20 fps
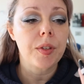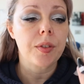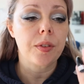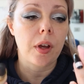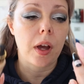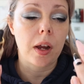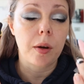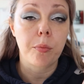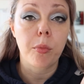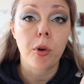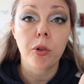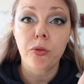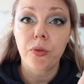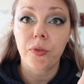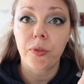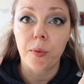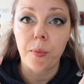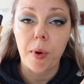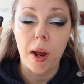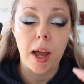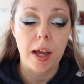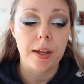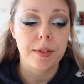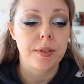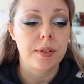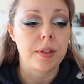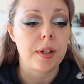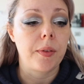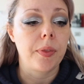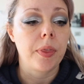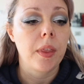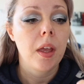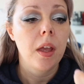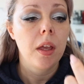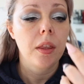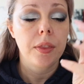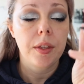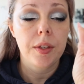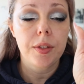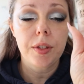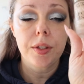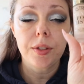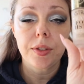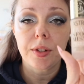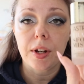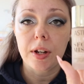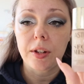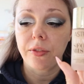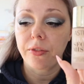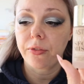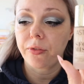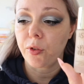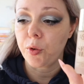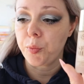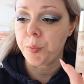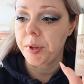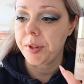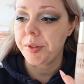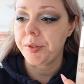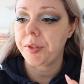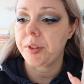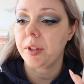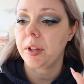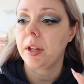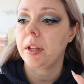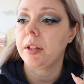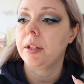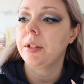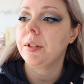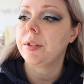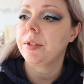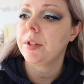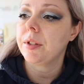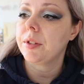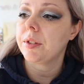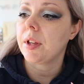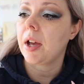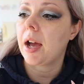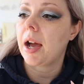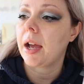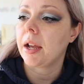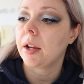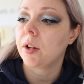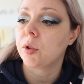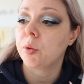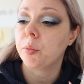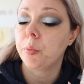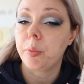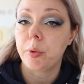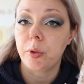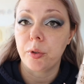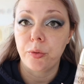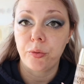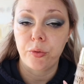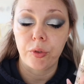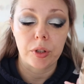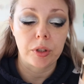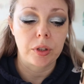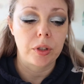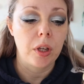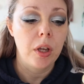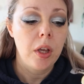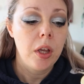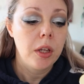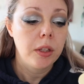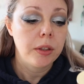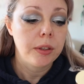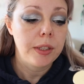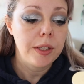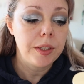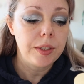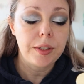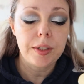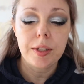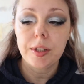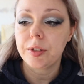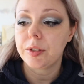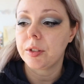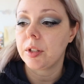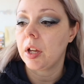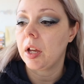bought from Astra, this is Transformist, this is Icon Perfect, this is